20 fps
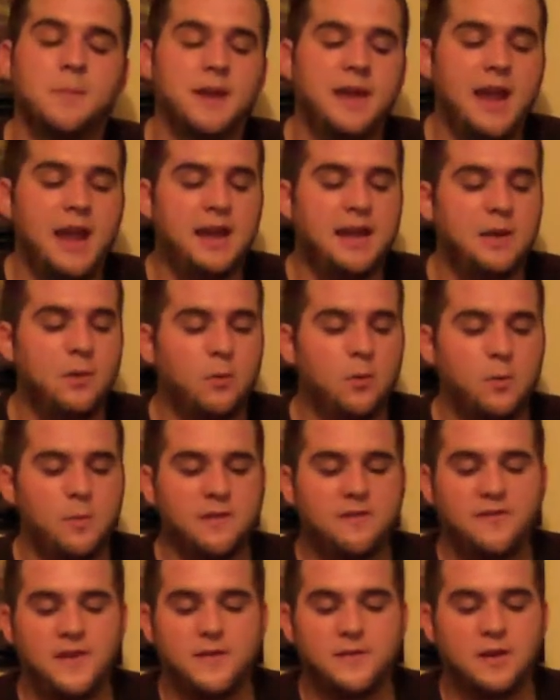McGahee, one of
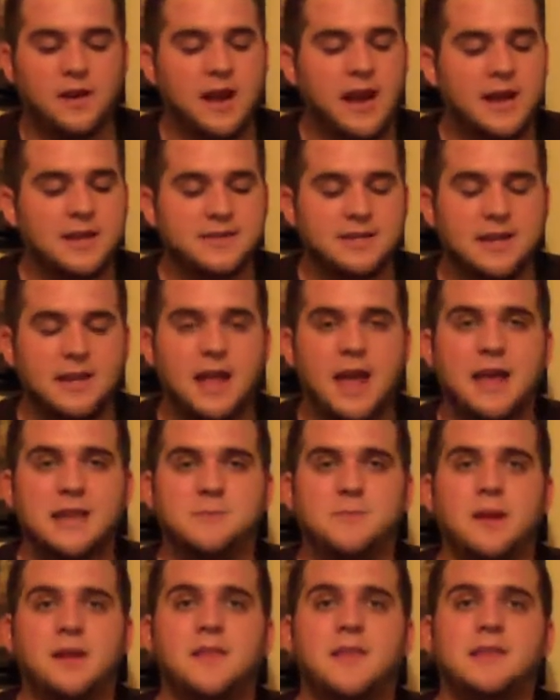my favorite guys that
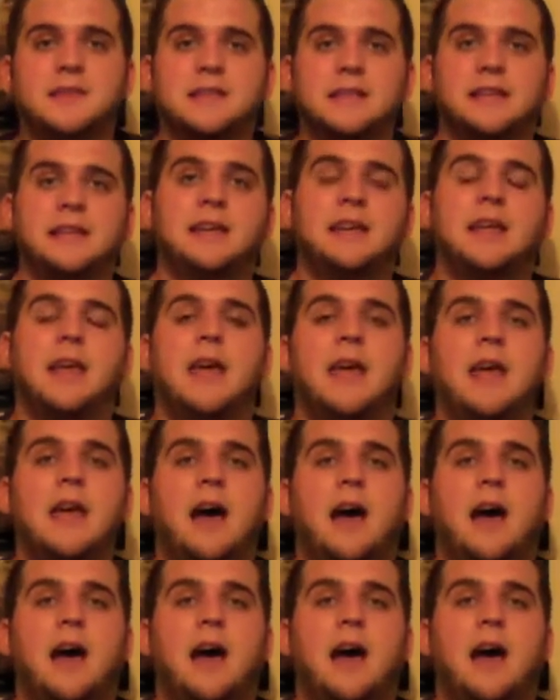has been in this league.